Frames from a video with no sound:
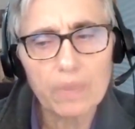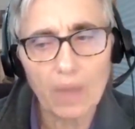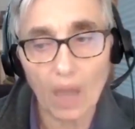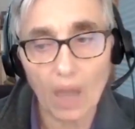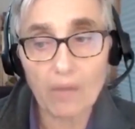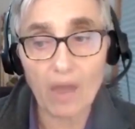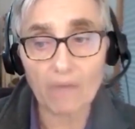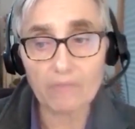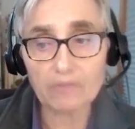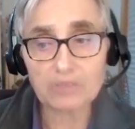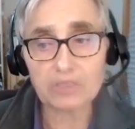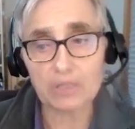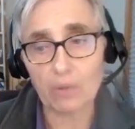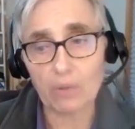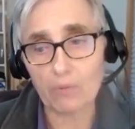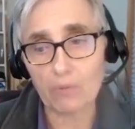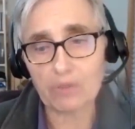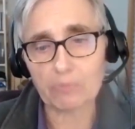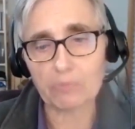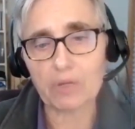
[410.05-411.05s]
Obviously, I
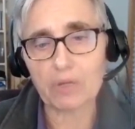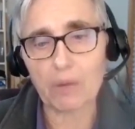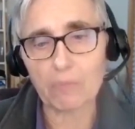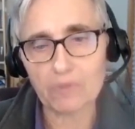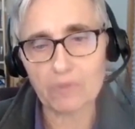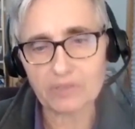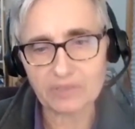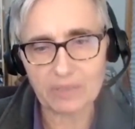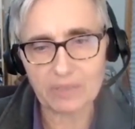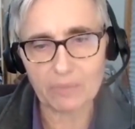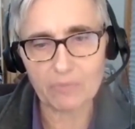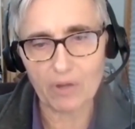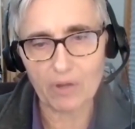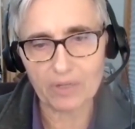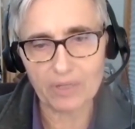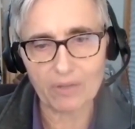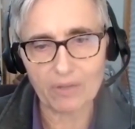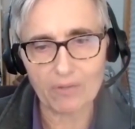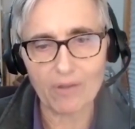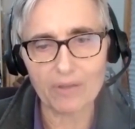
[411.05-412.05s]
want them to come to the seminar
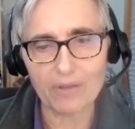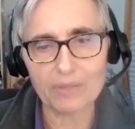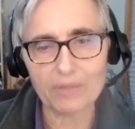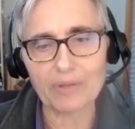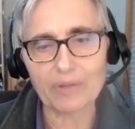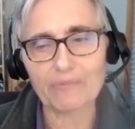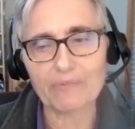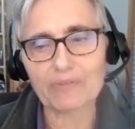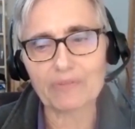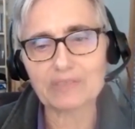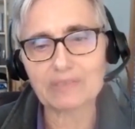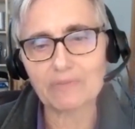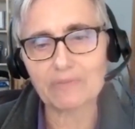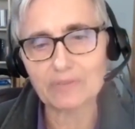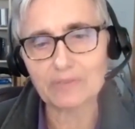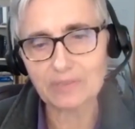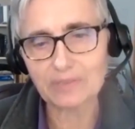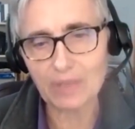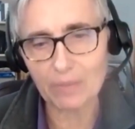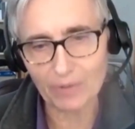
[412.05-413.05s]
and get all the benefits of the
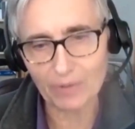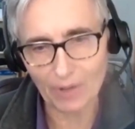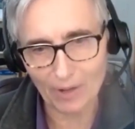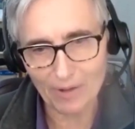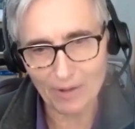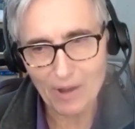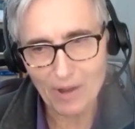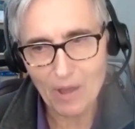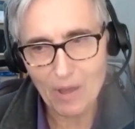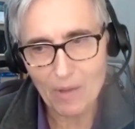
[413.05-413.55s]
seminar.